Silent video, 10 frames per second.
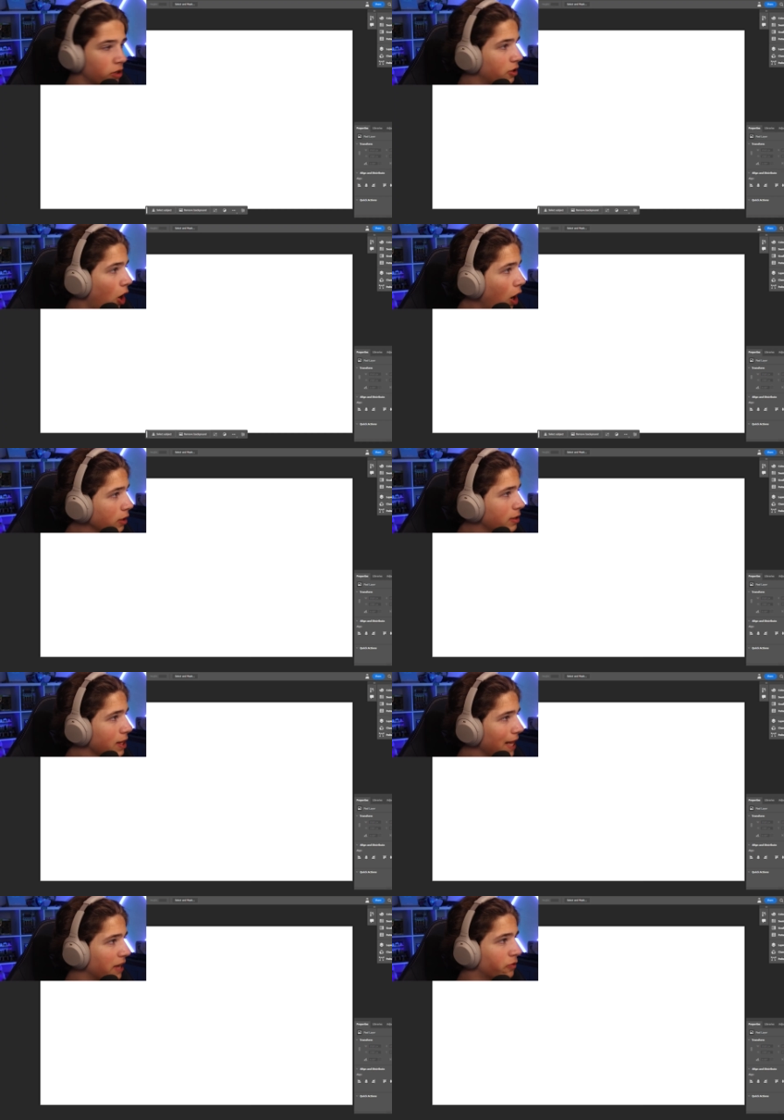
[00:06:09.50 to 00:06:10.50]
lards, on to
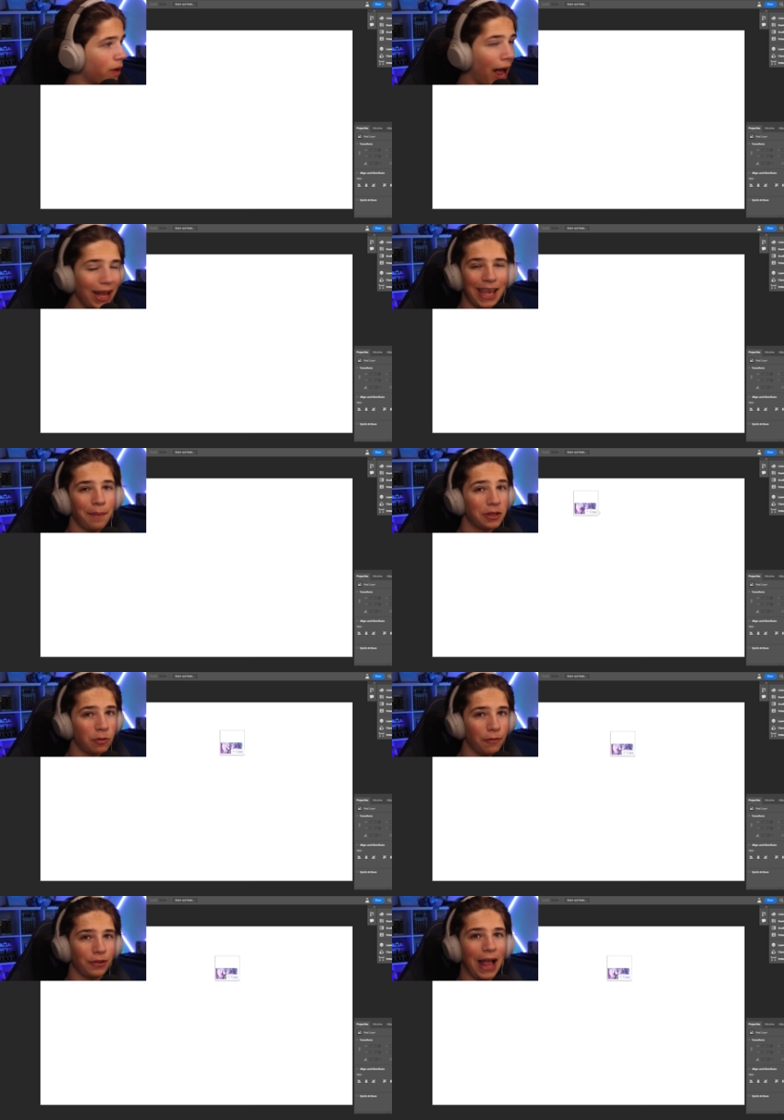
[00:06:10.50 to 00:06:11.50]
the last one. I kept
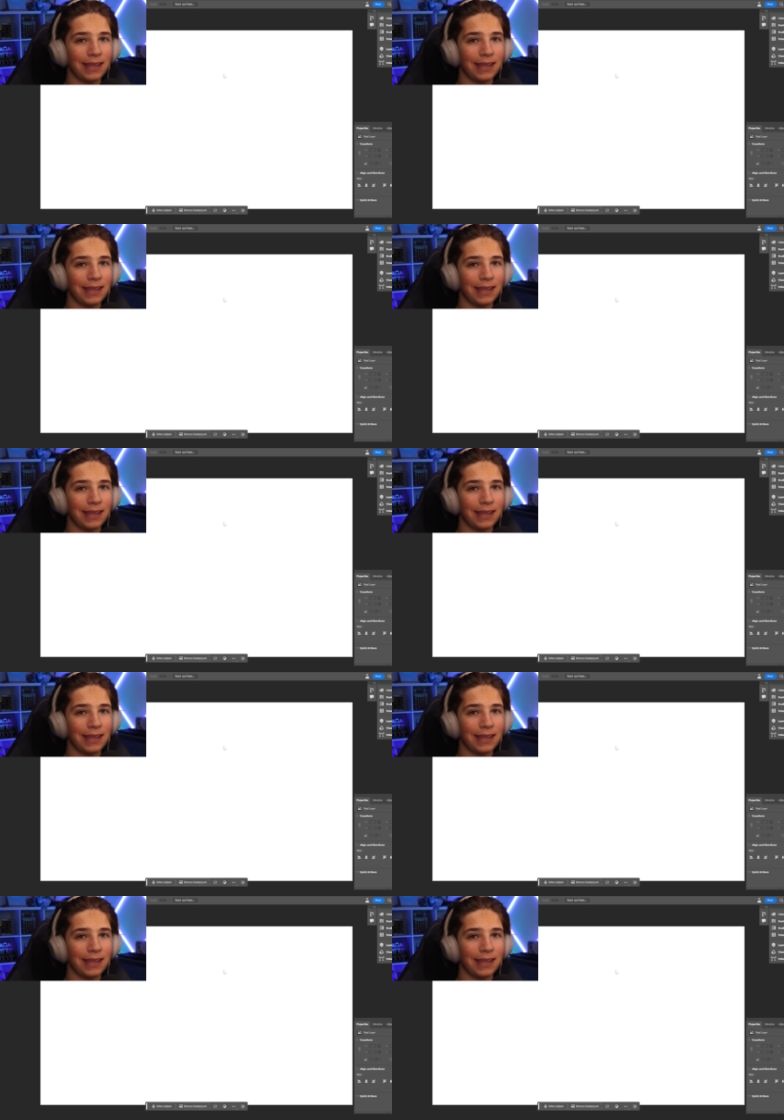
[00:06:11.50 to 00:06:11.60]
this one for